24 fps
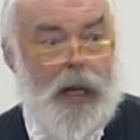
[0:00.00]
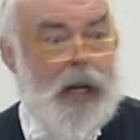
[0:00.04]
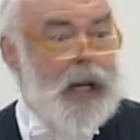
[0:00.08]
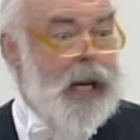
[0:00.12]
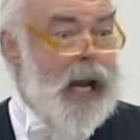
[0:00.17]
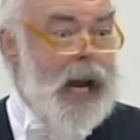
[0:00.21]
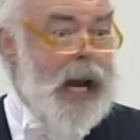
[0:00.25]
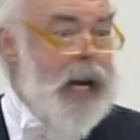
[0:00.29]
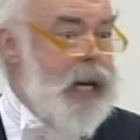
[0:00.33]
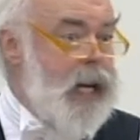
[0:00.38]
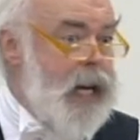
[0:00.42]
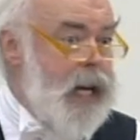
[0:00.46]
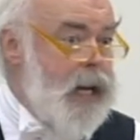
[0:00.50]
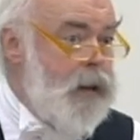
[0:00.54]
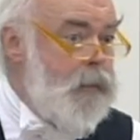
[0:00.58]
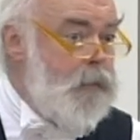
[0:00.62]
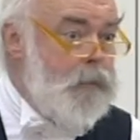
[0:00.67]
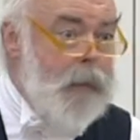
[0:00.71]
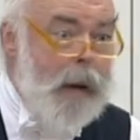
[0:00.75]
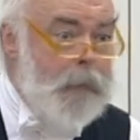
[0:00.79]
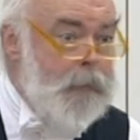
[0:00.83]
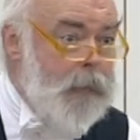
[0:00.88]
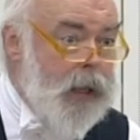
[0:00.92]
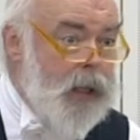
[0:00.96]
And any
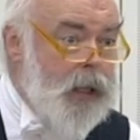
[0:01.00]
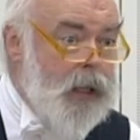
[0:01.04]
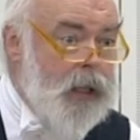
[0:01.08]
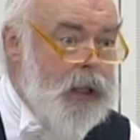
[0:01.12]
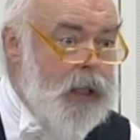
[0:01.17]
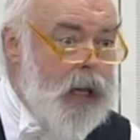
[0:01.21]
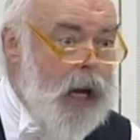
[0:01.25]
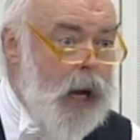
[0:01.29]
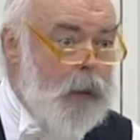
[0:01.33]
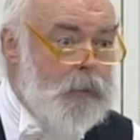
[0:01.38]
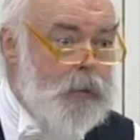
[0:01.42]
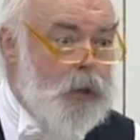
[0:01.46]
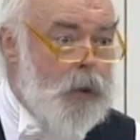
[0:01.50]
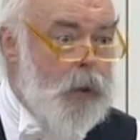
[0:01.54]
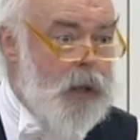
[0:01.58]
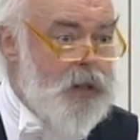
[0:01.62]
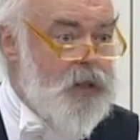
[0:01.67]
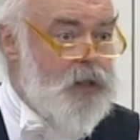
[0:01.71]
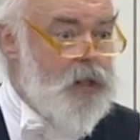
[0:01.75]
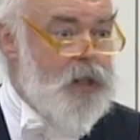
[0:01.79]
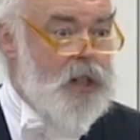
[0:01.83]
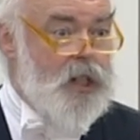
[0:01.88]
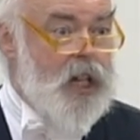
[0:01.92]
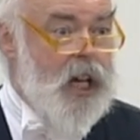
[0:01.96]
member can come to
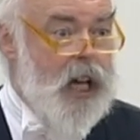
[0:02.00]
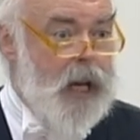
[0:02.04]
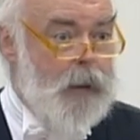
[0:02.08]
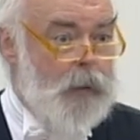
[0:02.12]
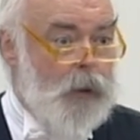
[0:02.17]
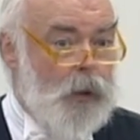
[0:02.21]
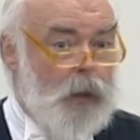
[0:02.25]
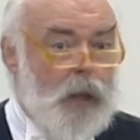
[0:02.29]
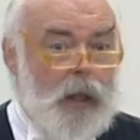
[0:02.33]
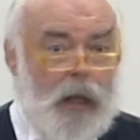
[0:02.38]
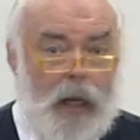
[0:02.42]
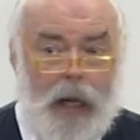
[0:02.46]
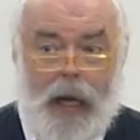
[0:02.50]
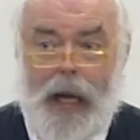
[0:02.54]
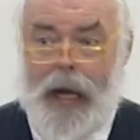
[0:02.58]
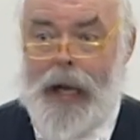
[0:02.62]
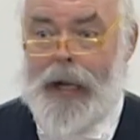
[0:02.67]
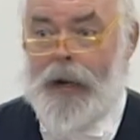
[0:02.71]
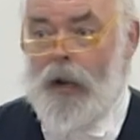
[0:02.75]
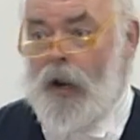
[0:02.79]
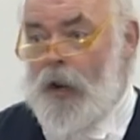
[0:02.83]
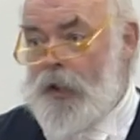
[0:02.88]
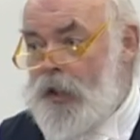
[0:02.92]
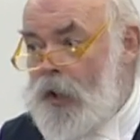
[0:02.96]
us at the table
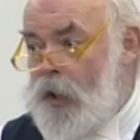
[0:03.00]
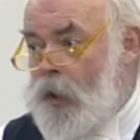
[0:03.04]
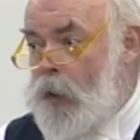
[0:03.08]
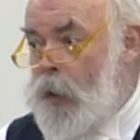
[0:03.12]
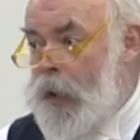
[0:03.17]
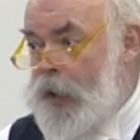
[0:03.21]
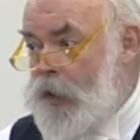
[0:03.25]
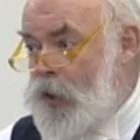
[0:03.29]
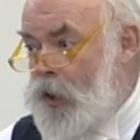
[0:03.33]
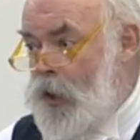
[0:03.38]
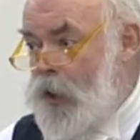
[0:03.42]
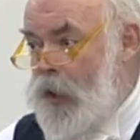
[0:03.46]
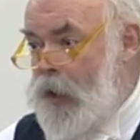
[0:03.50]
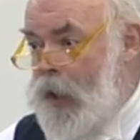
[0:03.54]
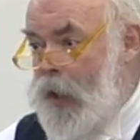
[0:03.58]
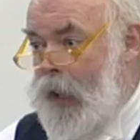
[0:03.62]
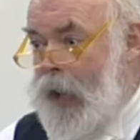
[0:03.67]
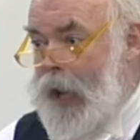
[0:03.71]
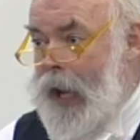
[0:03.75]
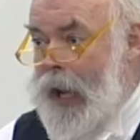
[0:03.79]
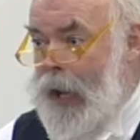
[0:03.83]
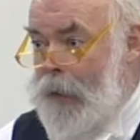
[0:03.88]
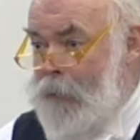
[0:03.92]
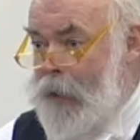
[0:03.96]
and ask a question,
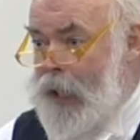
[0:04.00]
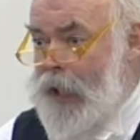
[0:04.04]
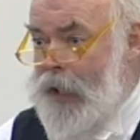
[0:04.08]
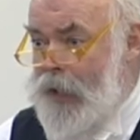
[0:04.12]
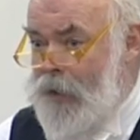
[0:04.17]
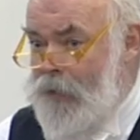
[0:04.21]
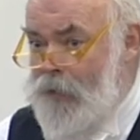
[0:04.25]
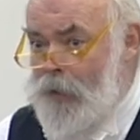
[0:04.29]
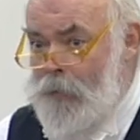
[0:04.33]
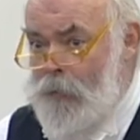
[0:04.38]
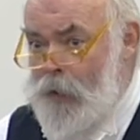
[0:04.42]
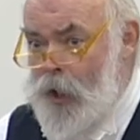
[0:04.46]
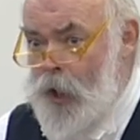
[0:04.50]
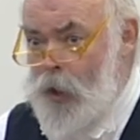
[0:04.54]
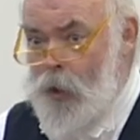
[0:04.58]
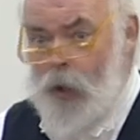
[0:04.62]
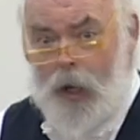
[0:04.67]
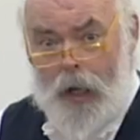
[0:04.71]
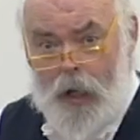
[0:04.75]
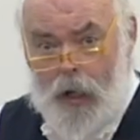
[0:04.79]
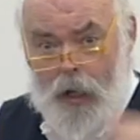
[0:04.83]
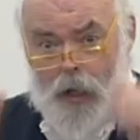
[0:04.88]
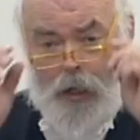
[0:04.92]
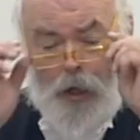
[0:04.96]
and many of them do.
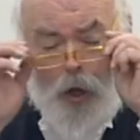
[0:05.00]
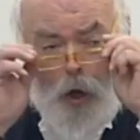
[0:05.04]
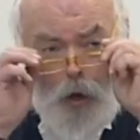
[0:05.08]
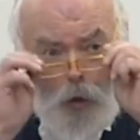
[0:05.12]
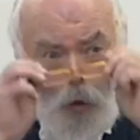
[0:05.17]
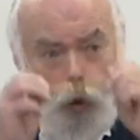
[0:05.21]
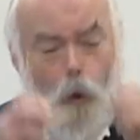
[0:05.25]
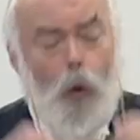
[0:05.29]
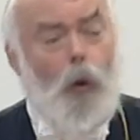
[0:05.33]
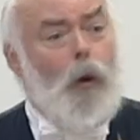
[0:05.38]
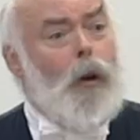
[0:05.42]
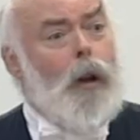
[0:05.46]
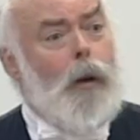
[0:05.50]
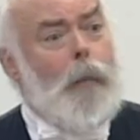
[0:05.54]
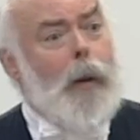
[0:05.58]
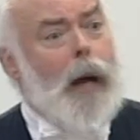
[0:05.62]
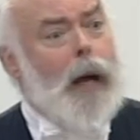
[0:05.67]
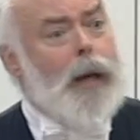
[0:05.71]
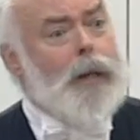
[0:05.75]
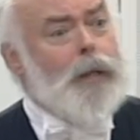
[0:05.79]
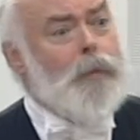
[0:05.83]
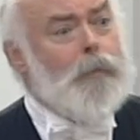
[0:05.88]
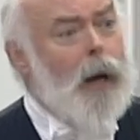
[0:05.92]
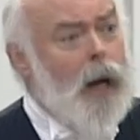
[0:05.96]
Not all
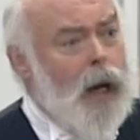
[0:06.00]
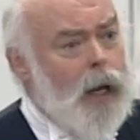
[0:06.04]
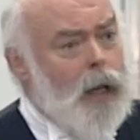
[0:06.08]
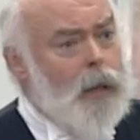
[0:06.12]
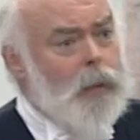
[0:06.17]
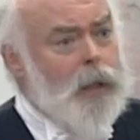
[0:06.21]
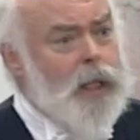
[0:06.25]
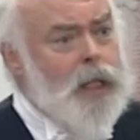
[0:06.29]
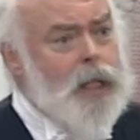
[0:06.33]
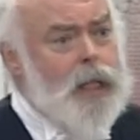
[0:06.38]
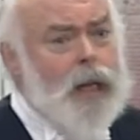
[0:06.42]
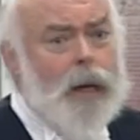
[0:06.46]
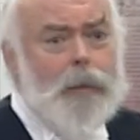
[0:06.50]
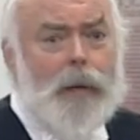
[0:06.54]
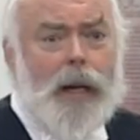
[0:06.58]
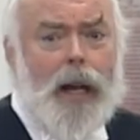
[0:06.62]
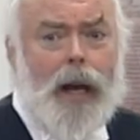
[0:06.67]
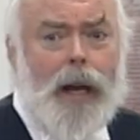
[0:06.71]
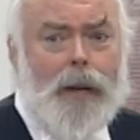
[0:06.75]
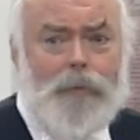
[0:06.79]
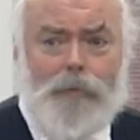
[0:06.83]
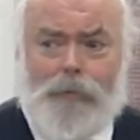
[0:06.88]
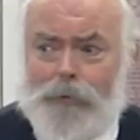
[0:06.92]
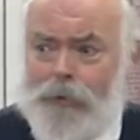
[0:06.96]
about Parliament. I mean,
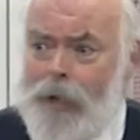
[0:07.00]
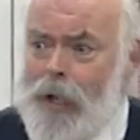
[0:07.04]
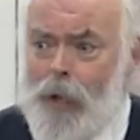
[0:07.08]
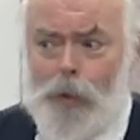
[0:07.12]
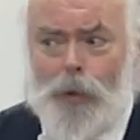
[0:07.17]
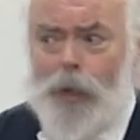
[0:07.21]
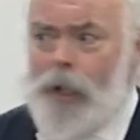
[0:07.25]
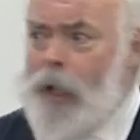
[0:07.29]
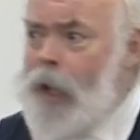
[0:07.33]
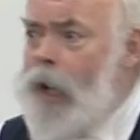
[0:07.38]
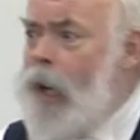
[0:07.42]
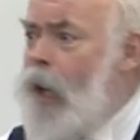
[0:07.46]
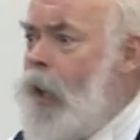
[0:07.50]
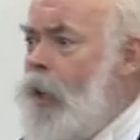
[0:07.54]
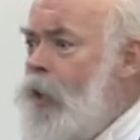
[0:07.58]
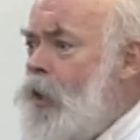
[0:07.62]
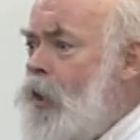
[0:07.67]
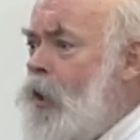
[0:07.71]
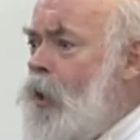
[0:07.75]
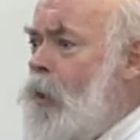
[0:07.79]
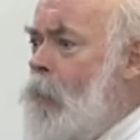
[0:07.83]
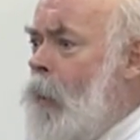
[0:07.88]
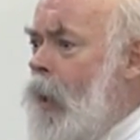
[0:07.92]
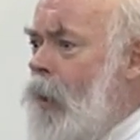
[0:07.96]
I'm frequently
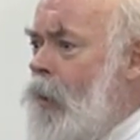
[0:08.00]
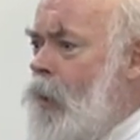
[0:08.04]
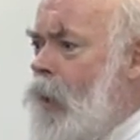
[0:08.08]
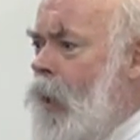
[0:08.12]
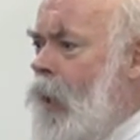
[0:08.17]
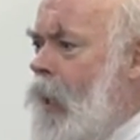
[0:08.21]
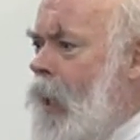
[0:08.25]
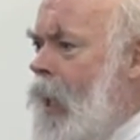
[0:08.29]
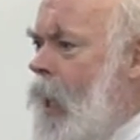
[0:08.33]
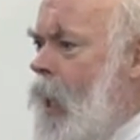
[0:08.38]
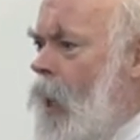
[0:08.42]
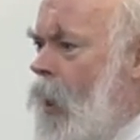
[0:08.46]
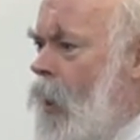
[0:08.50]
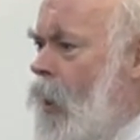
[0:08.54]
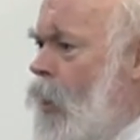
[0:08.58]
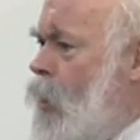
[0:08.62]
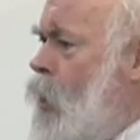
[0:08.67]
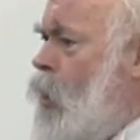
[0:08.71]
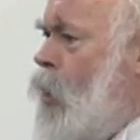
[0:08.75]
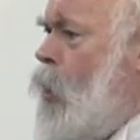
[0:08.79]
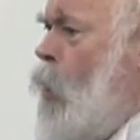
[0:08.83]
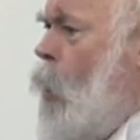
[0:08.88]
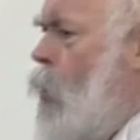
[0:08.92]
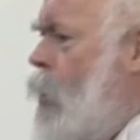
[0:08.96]
asked about uh, the
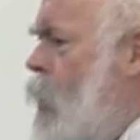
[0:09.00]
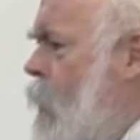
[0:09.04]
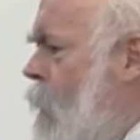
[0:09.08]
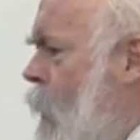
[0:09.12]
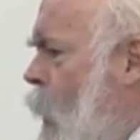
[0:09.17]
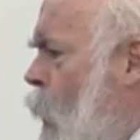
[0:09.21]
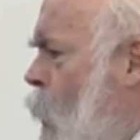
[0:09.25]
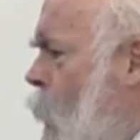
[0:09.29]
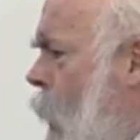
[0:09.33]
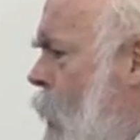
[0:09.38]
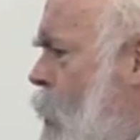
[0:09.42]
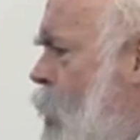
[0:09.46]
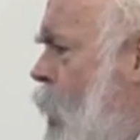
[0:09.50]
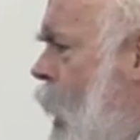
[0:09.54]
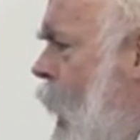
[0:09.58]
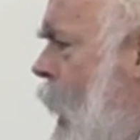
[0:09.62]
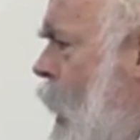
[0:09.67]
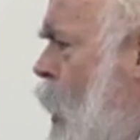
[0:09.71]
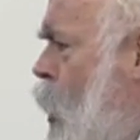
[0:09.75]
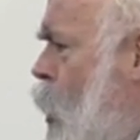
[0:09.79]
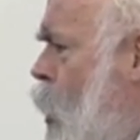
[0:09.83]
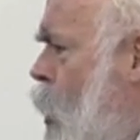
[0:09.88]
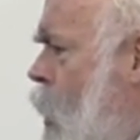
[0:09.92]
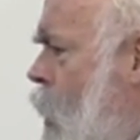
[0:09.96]
source of a
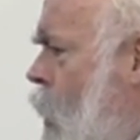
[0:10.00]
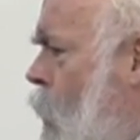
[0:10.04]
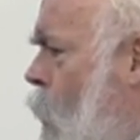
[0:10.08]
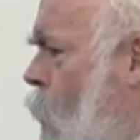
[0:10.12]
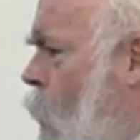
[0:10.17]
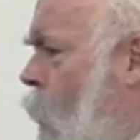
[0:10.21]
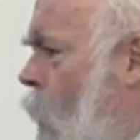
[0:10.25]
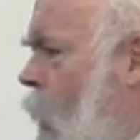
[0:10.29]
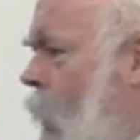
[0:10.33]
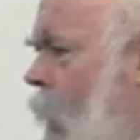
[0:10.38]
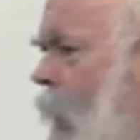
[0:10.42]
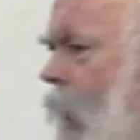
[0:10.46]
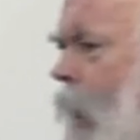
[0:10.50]
quotation, or